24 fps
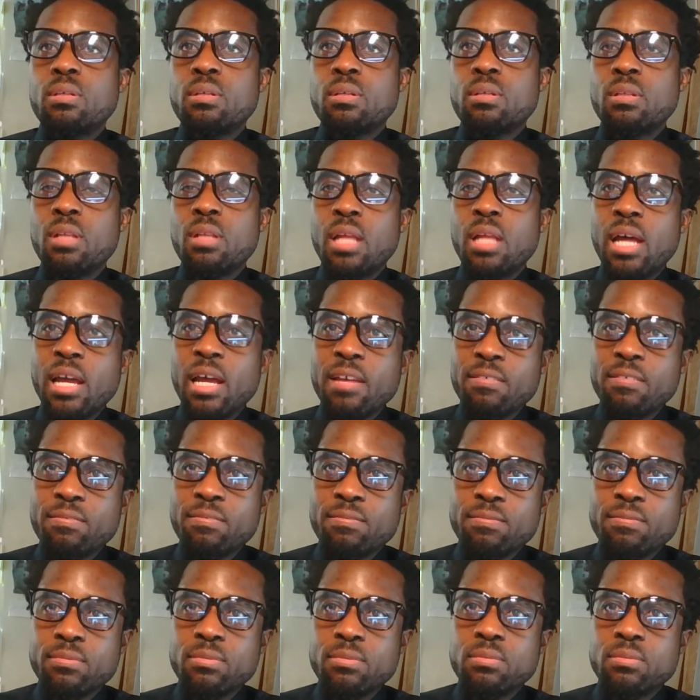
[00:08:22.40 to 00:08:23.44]

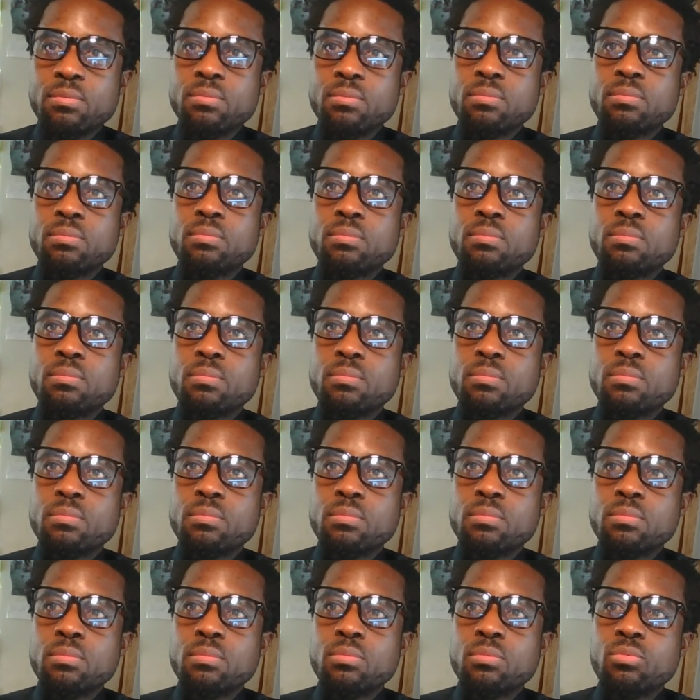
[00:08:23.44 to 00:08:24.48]
life
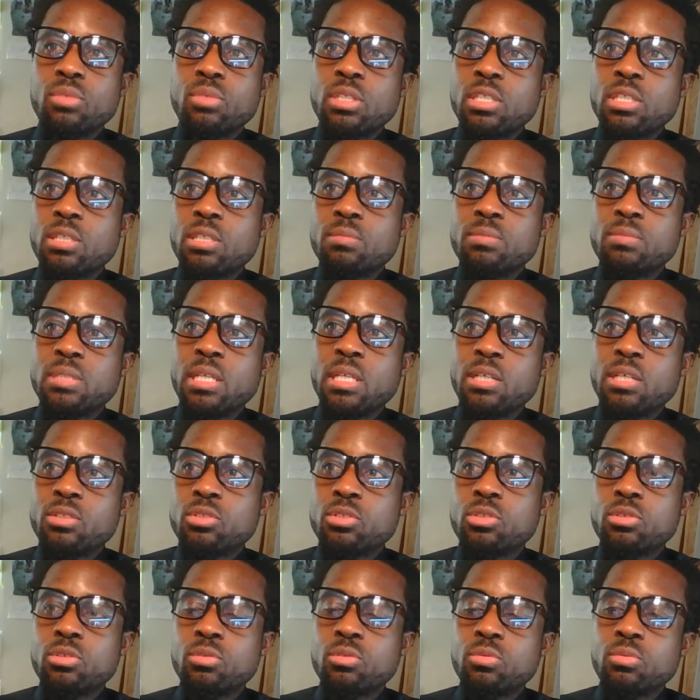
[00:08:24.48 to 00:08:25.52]
really comes down
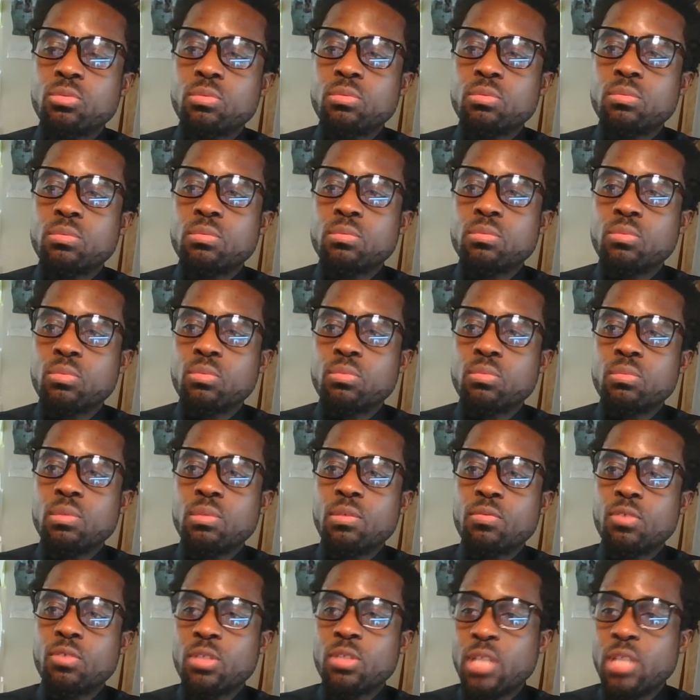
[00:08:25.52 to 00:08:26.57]
to,
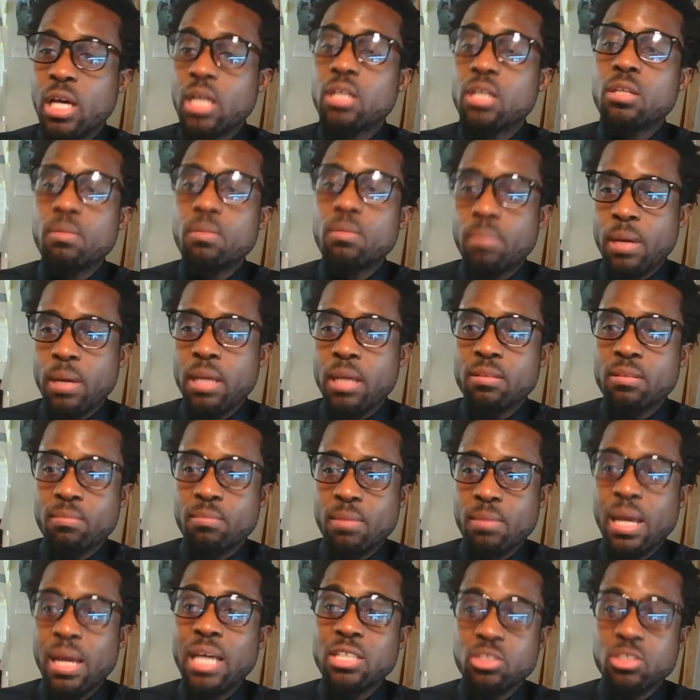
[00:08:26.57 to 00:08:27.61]
if you're not on the path of
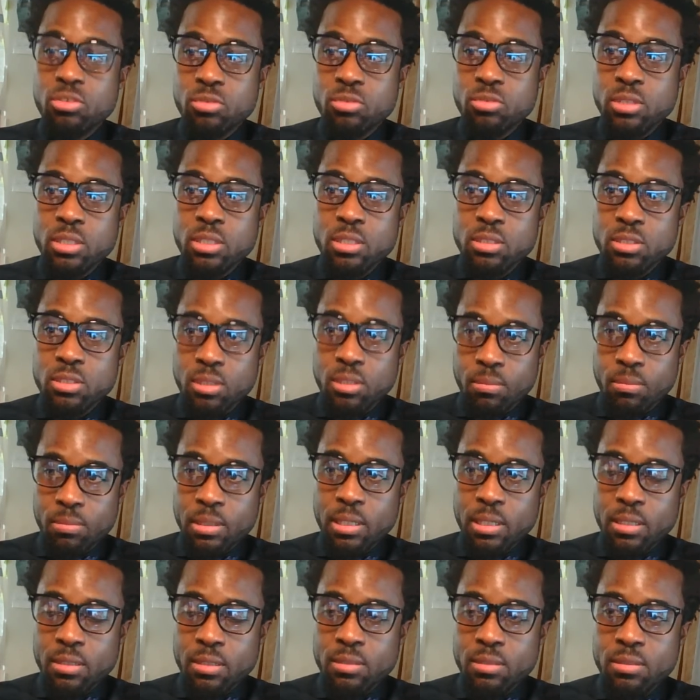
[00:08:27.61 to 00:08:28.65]
mastering
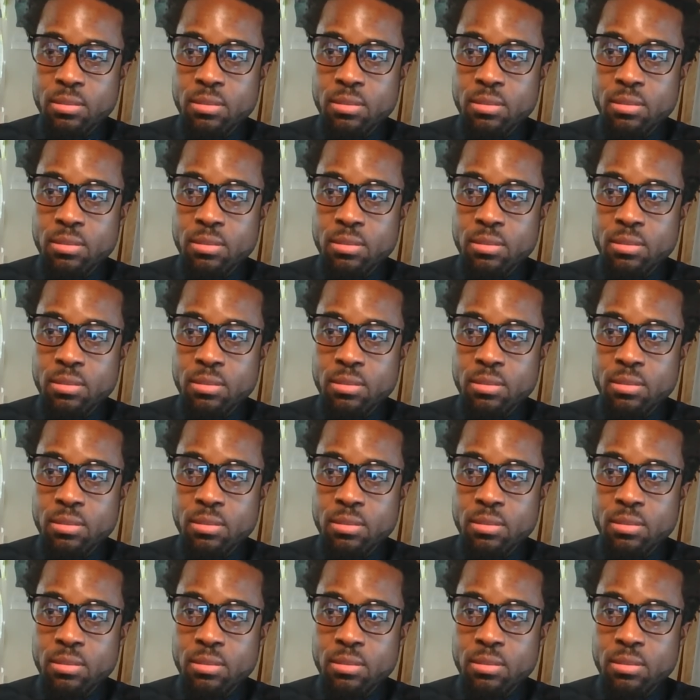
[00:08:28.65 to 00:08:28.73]
something,